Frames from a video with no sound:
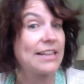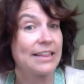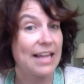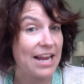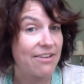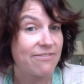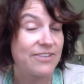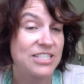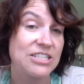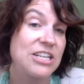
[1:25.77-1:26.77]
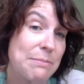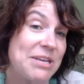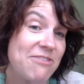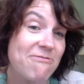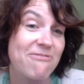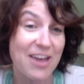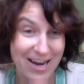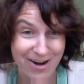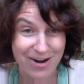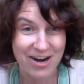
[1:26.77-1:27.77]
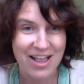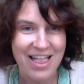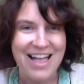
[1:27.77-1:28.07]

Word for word: life is going to be fair.